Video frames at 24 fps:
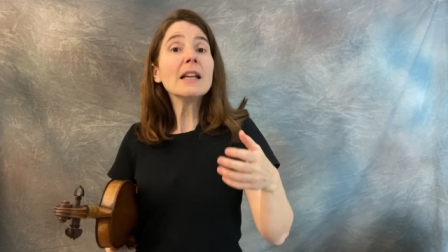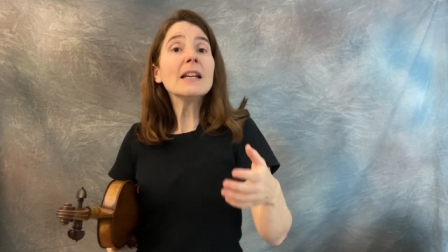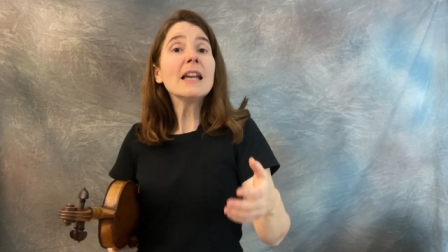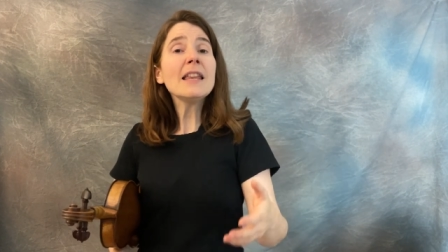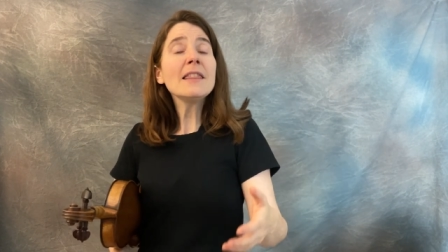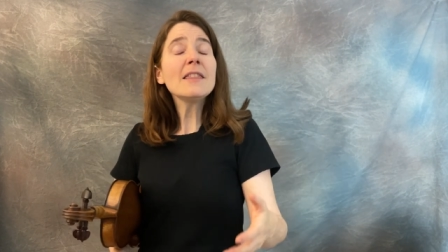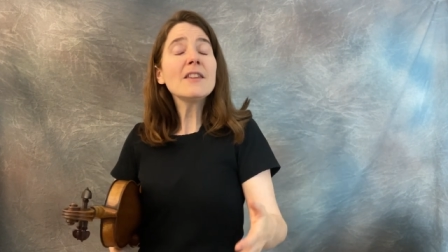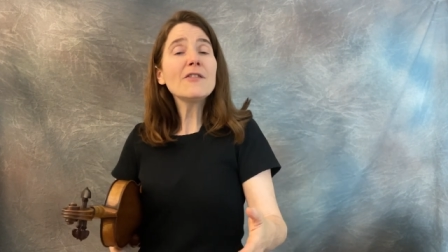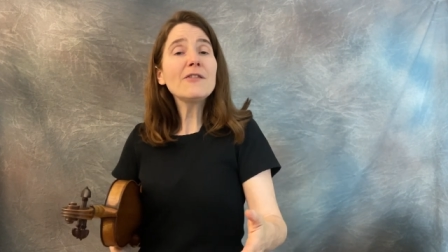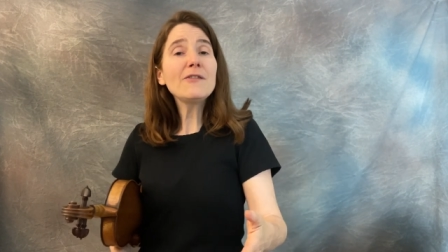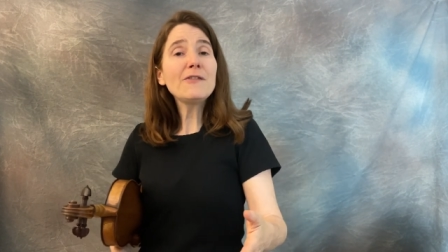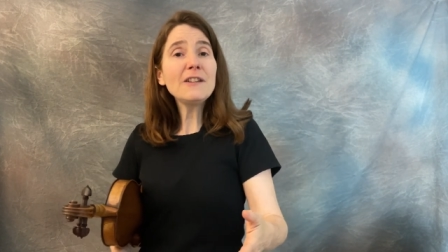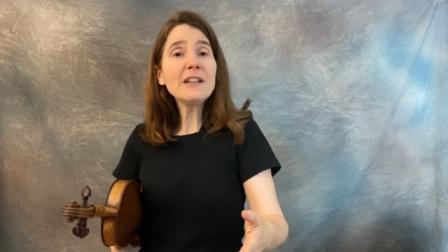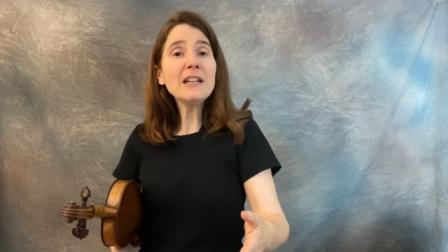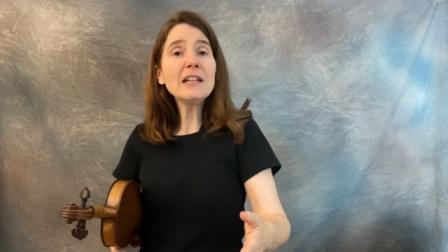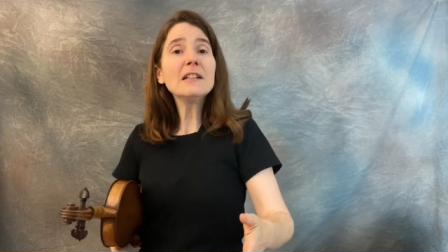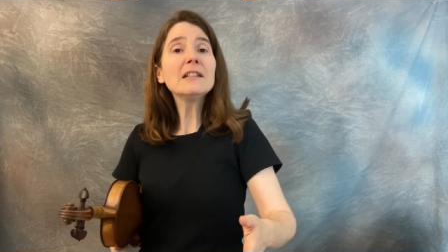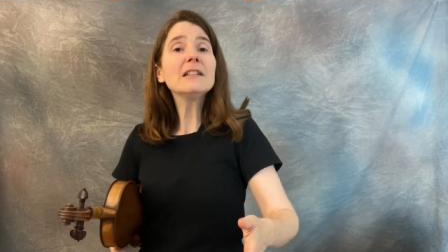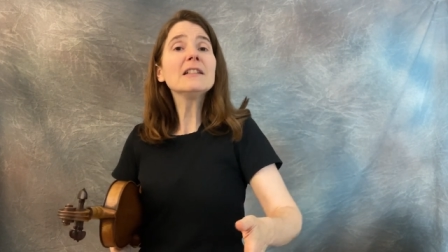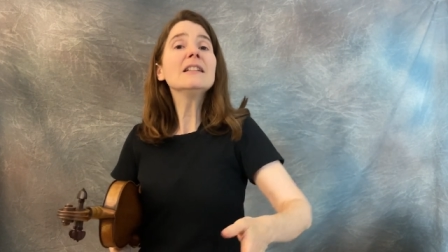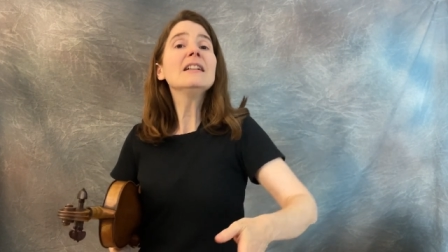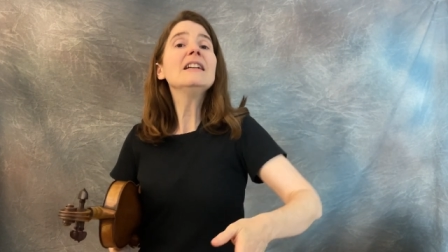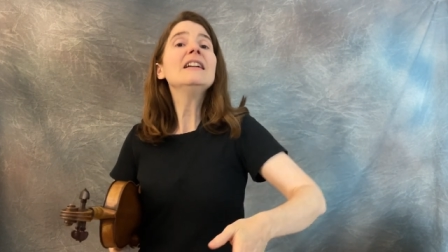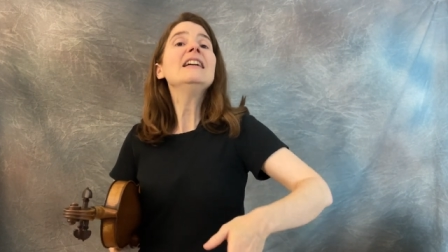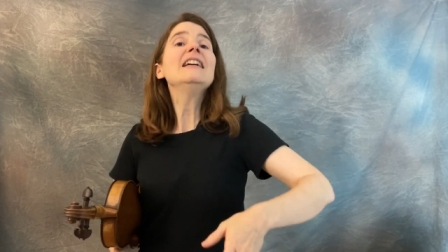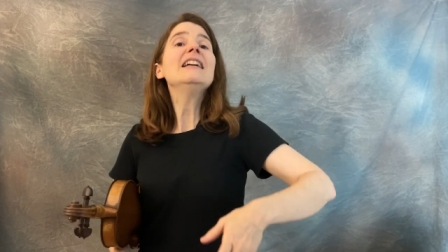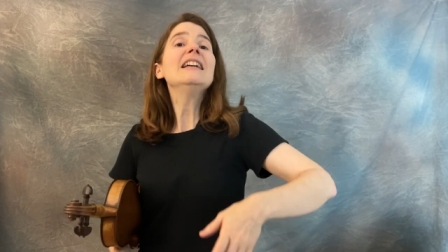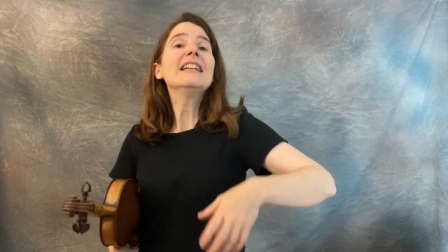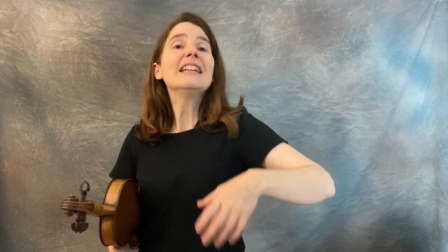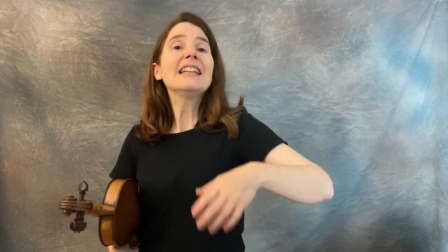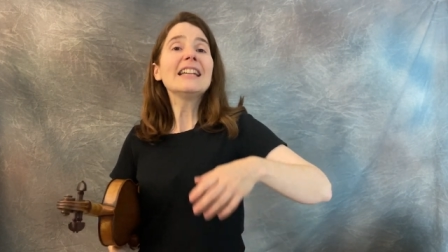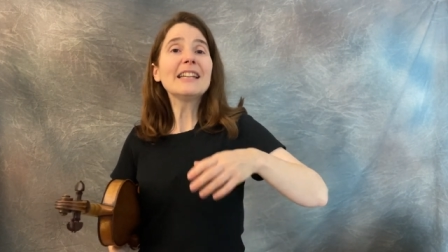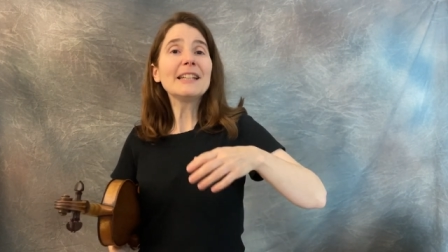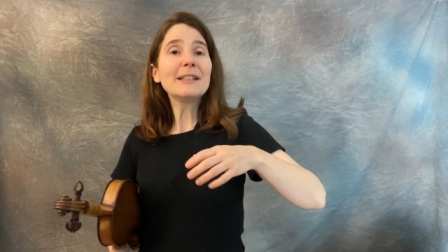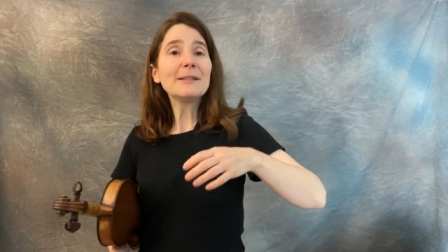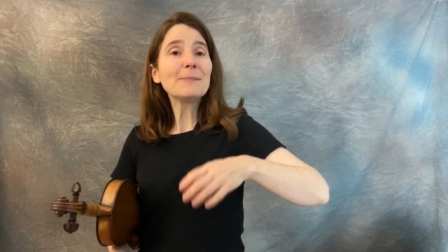And the fill
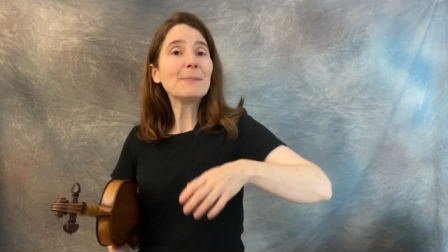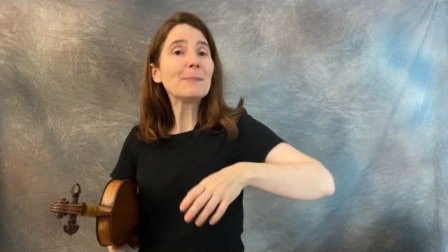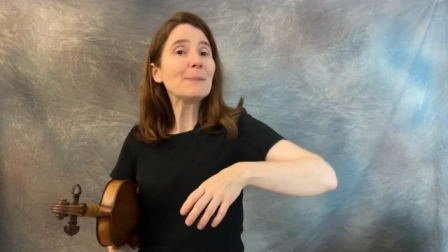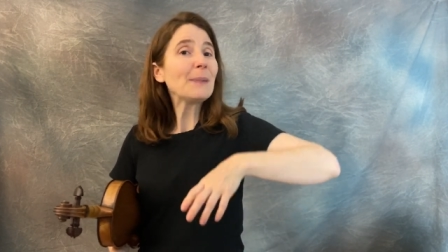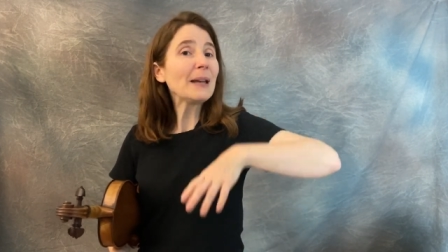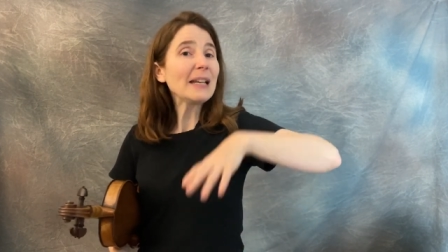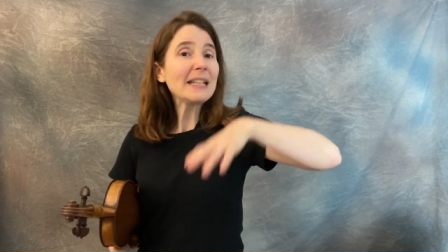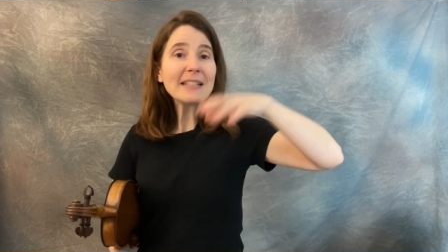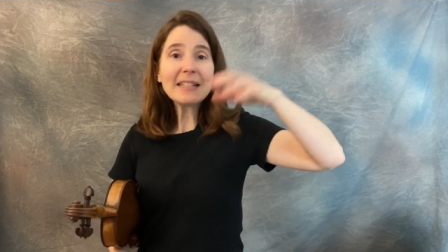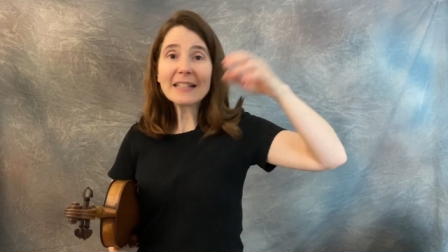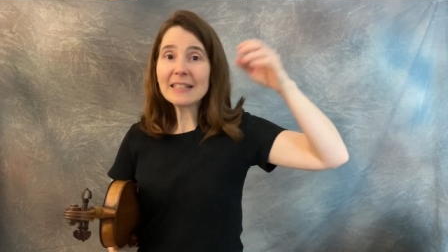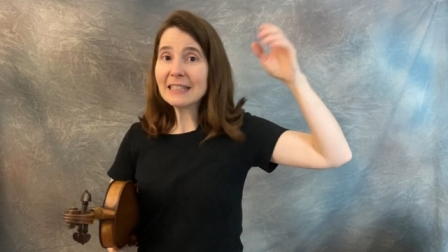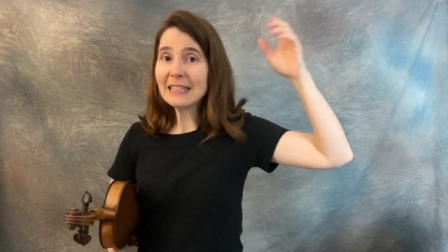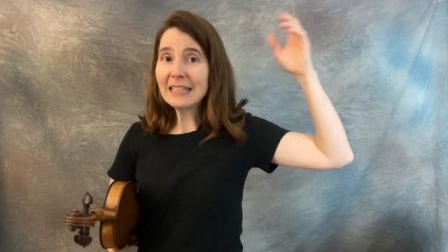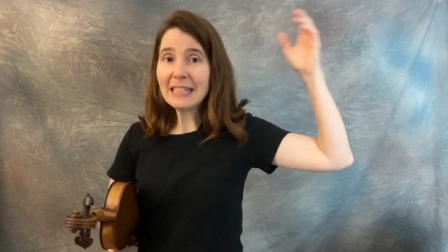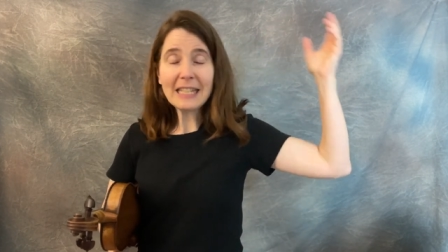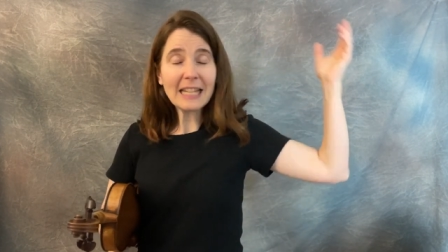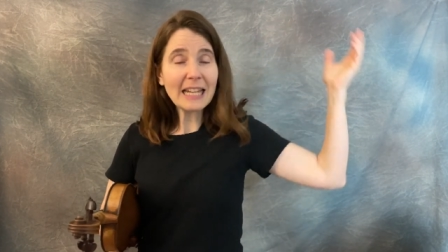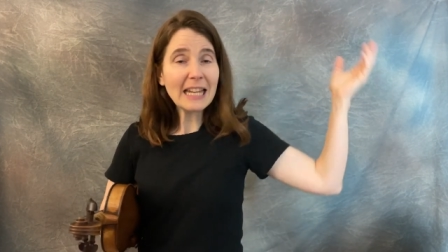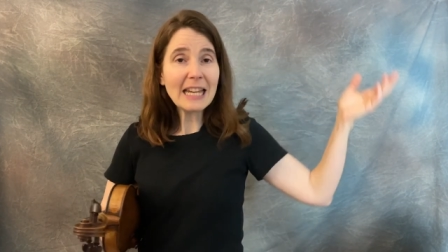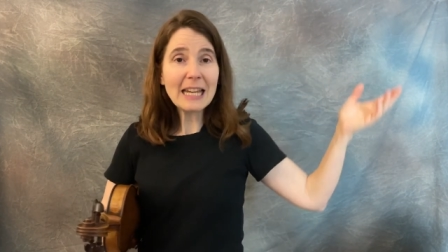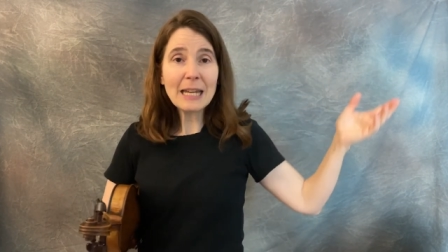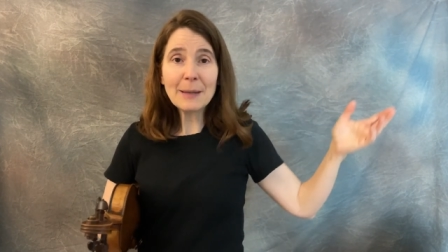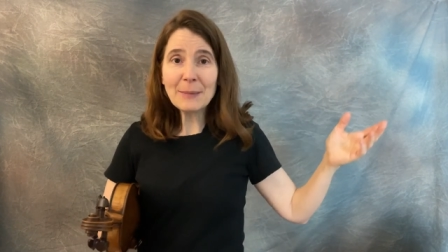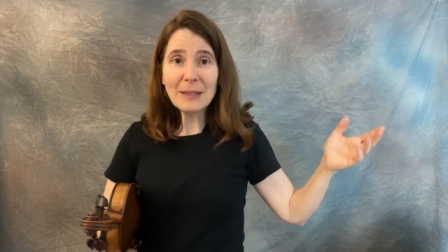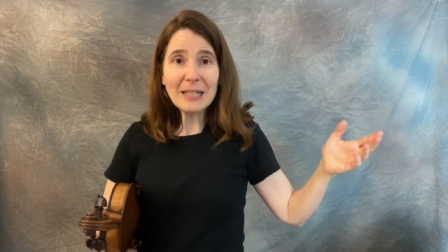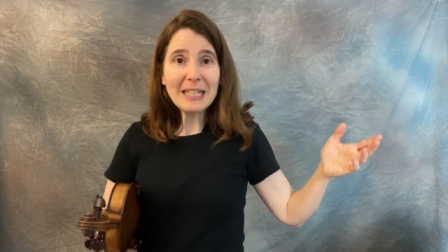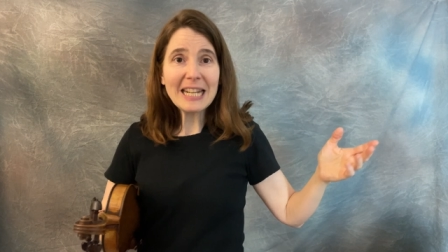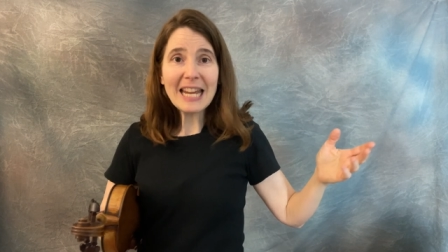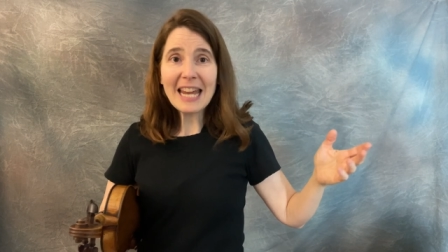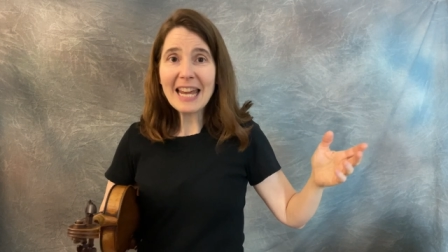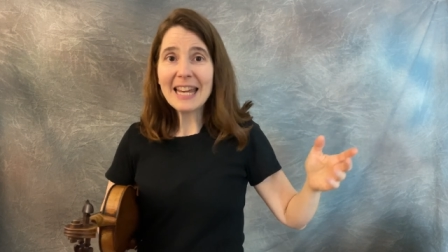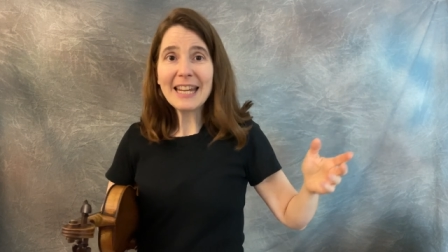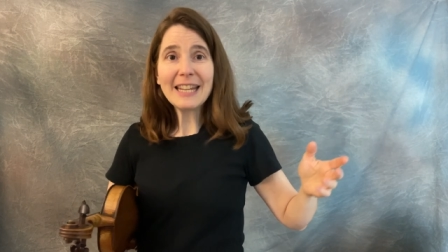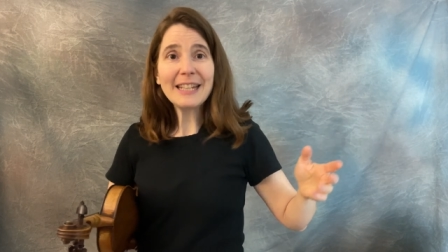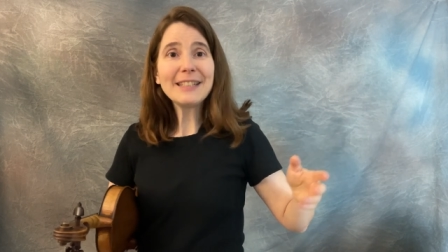can basically
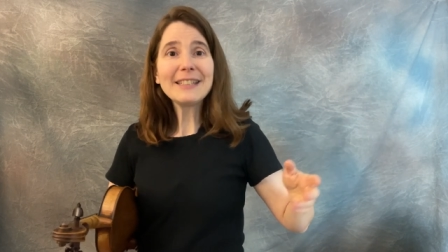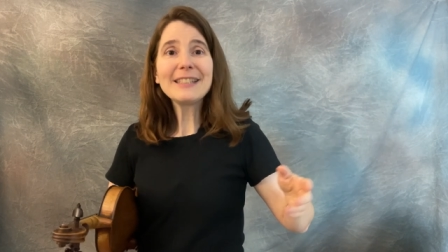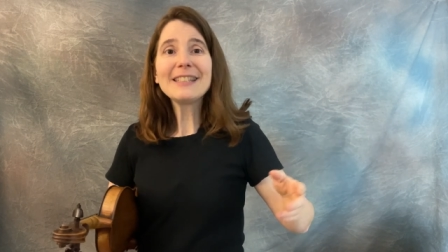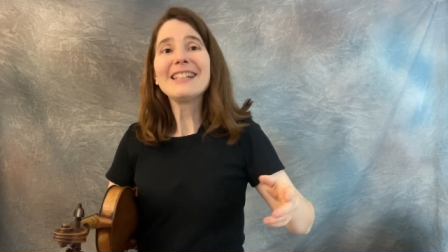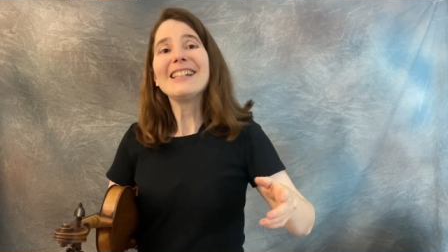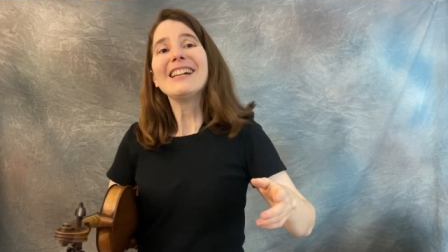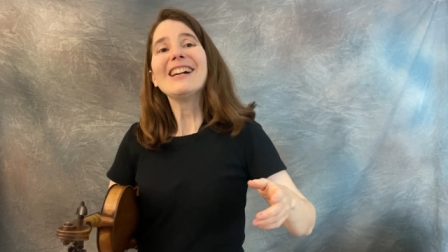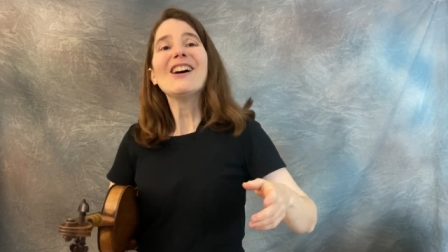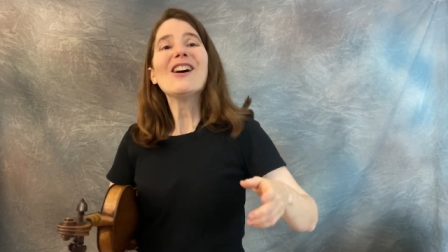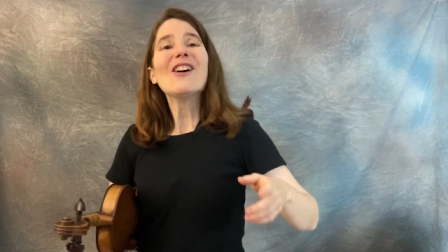imitate